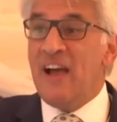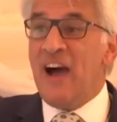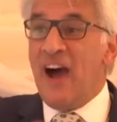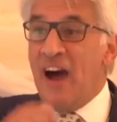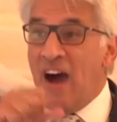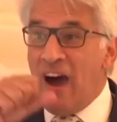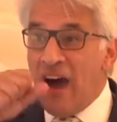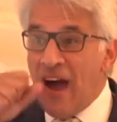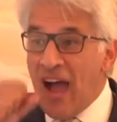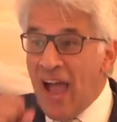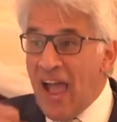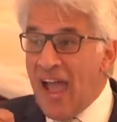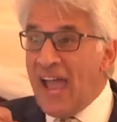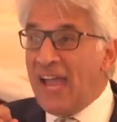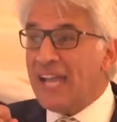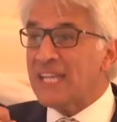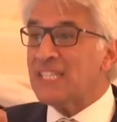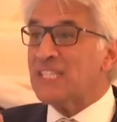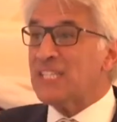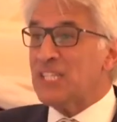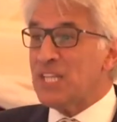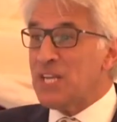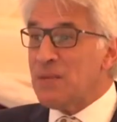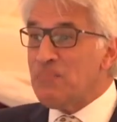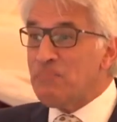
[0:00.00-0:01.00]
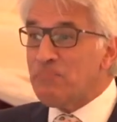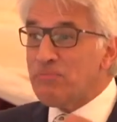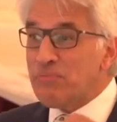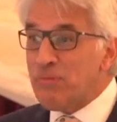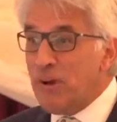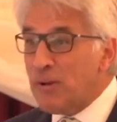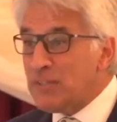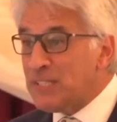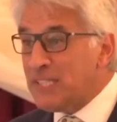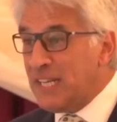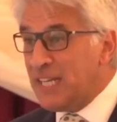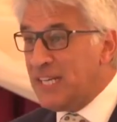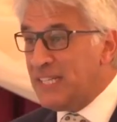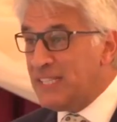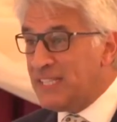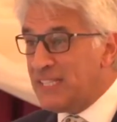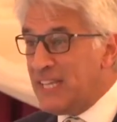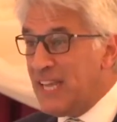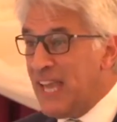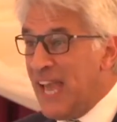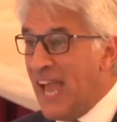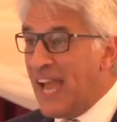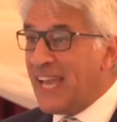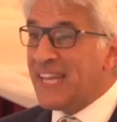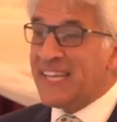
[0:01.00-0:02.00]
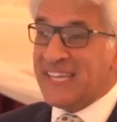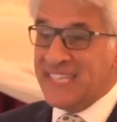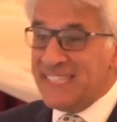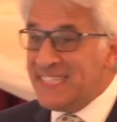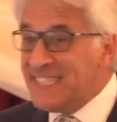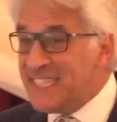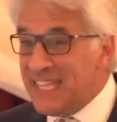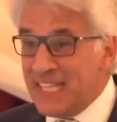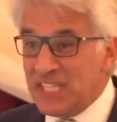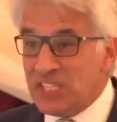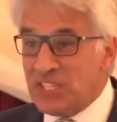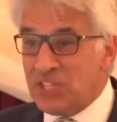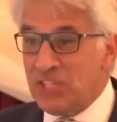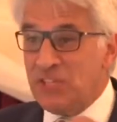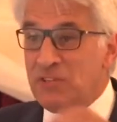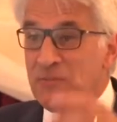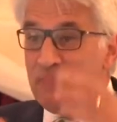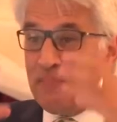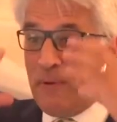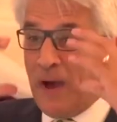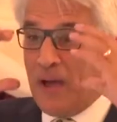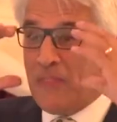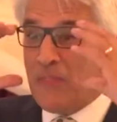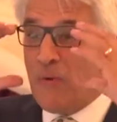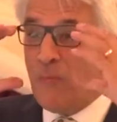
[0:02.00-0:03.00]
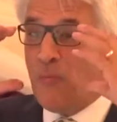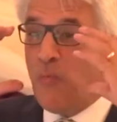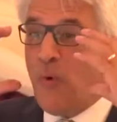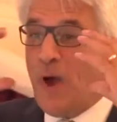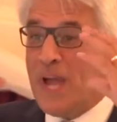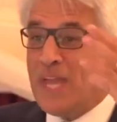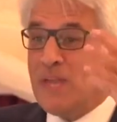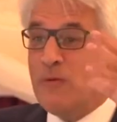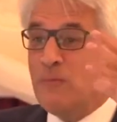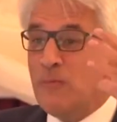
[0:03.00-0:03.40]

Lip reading: are actually prodded and conditioned by the way